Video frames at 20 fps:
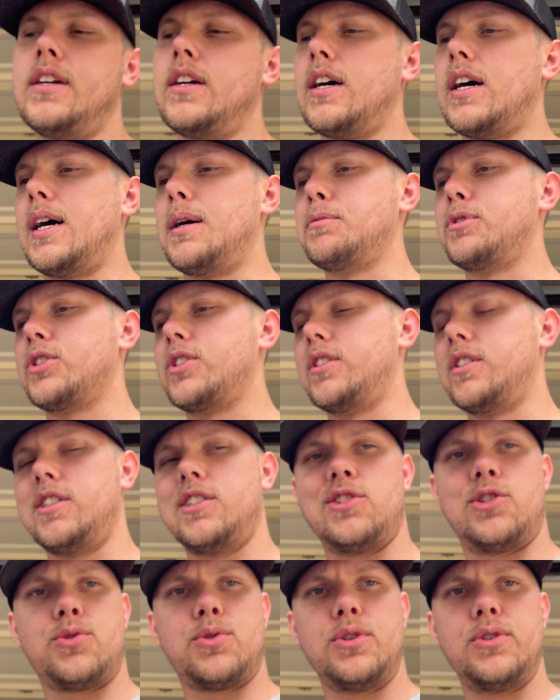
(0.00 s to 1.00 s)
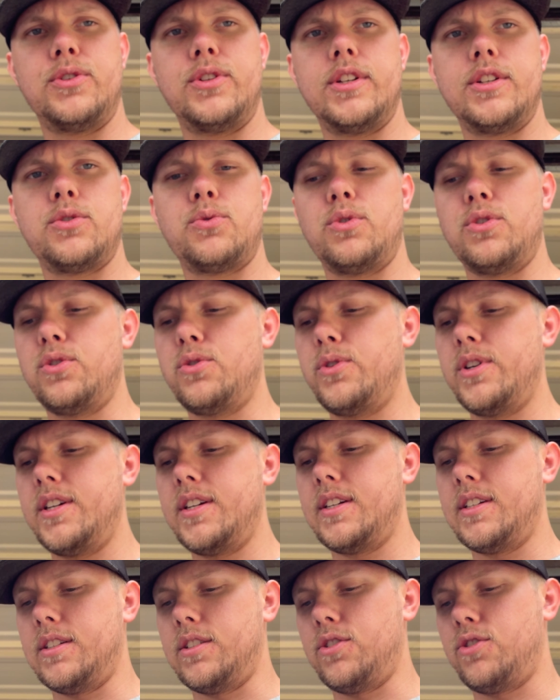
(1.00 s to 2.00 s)
I'm just gonna unscrew this real
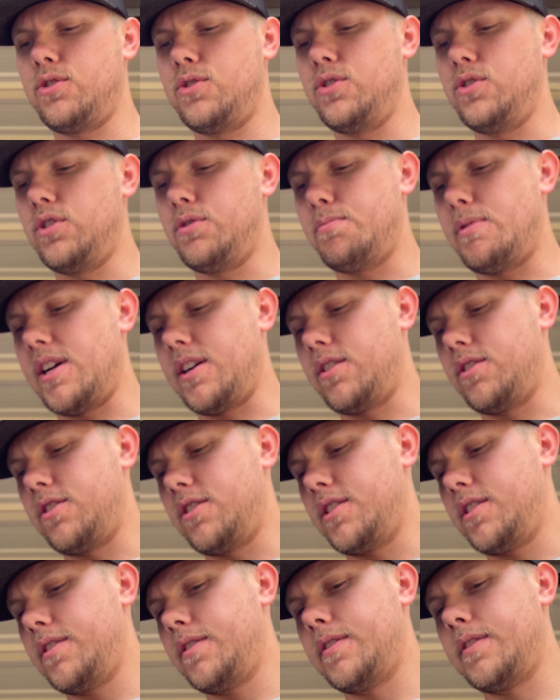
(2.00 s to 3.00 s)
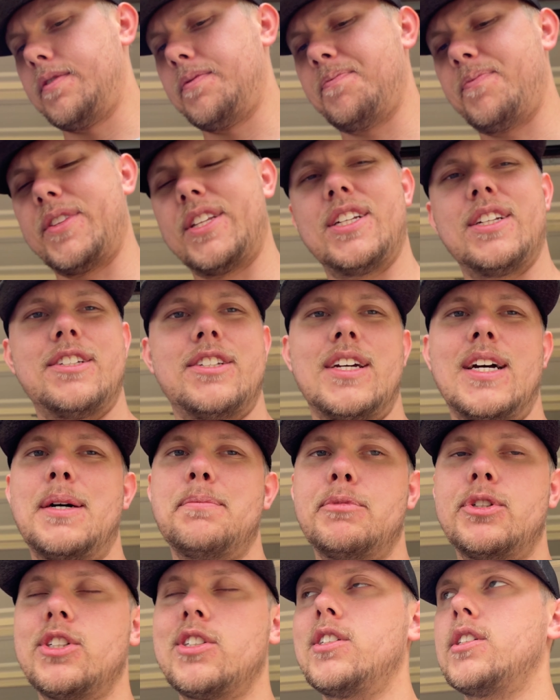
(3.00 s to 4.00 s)
quick and screw this back on. I'm
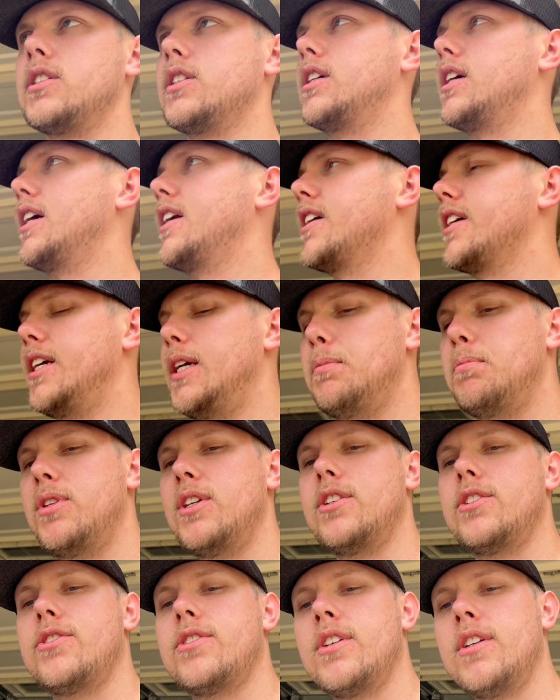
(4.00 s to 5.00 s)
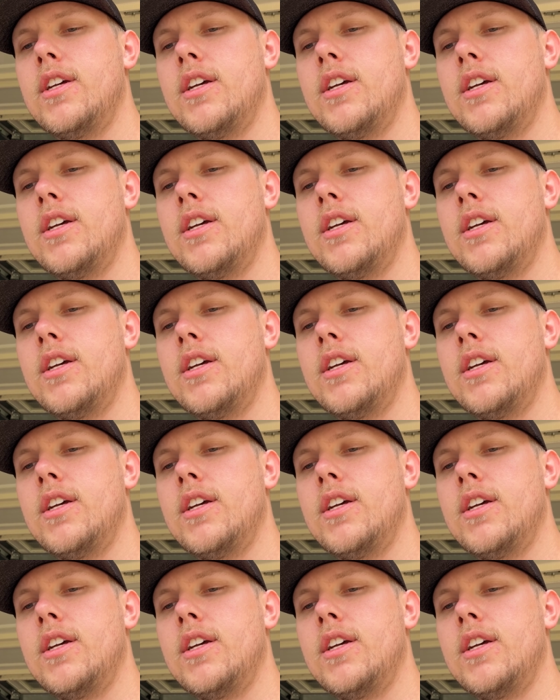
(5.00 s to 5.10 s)
just gonna kind of keep this